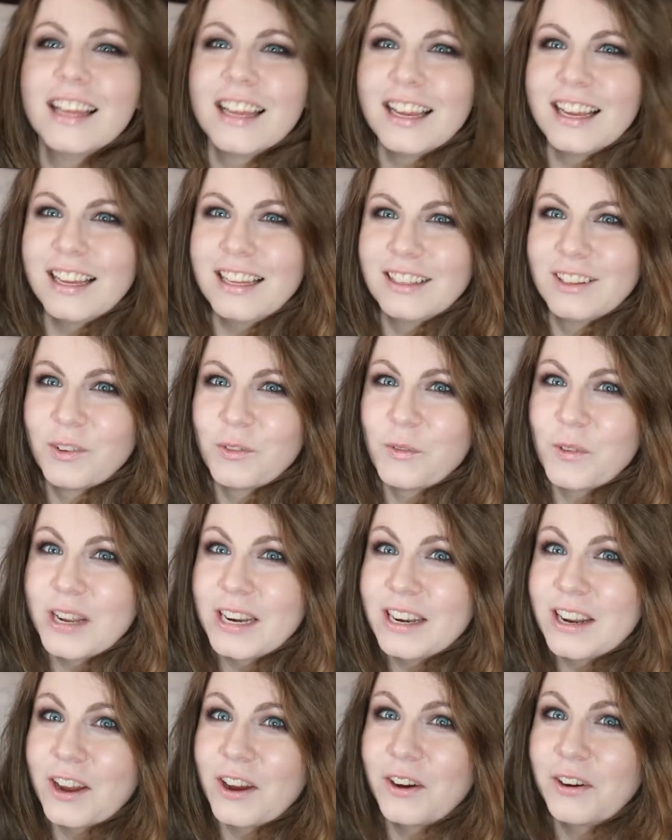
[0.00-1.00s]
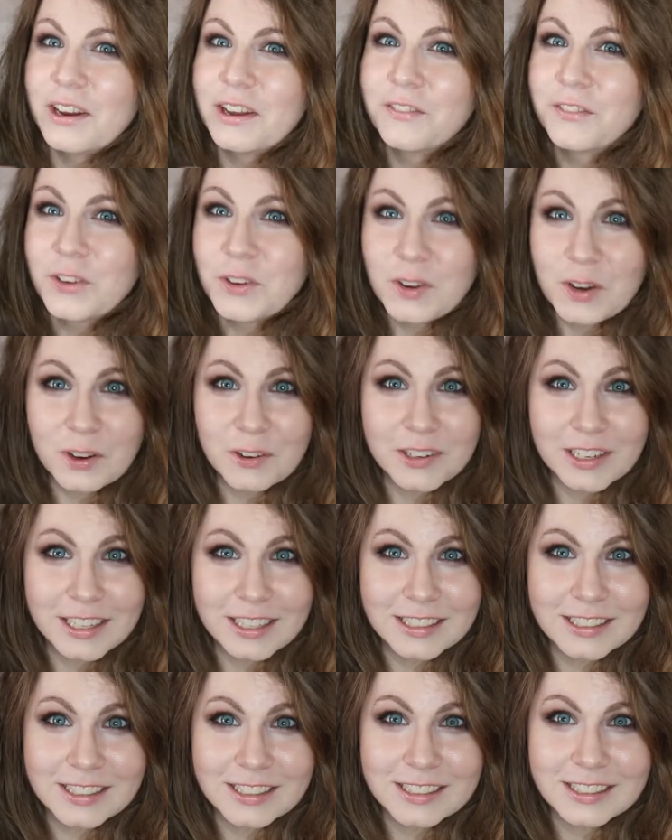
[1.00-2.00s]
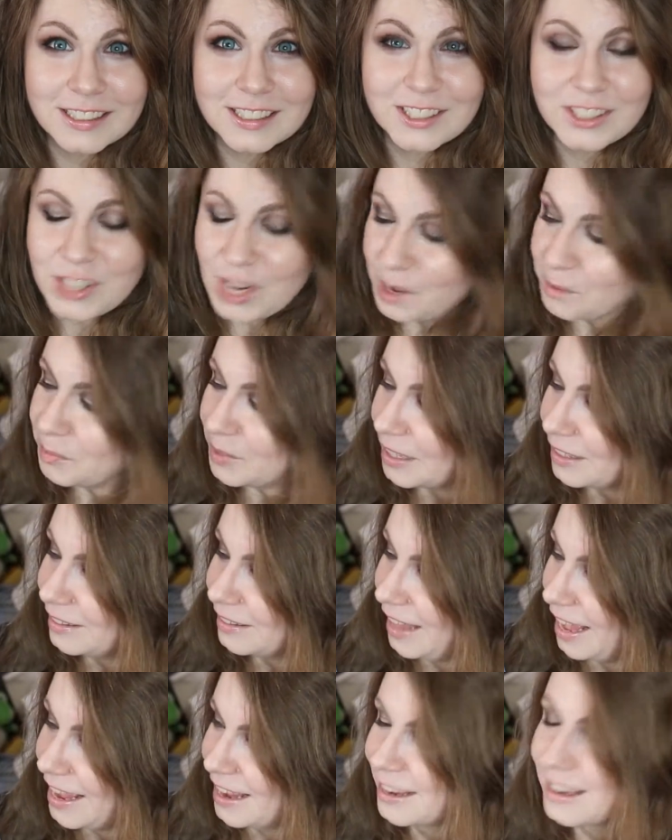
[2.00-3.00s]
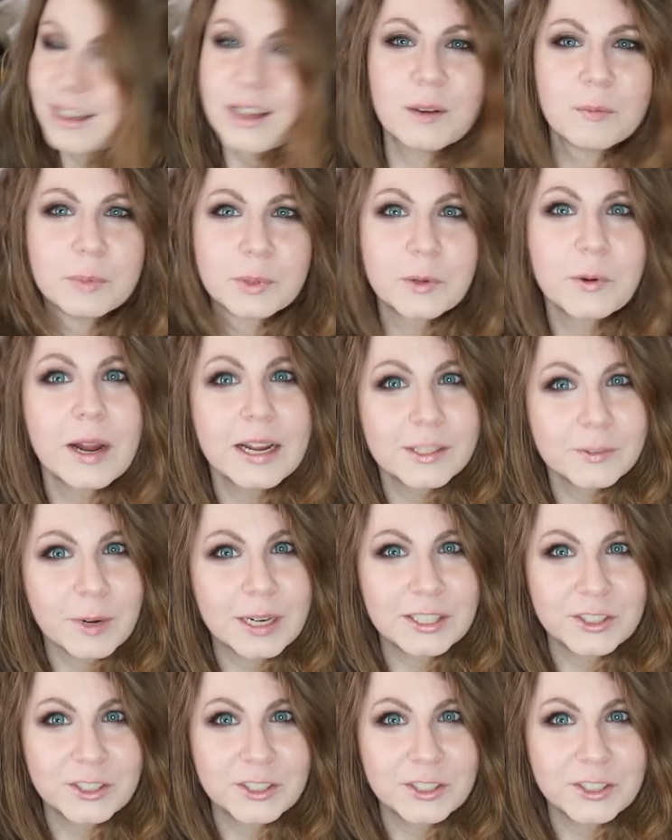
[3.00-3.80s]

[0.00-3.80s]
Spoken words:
the window, if you notice, is shaped like a Blue Eyes White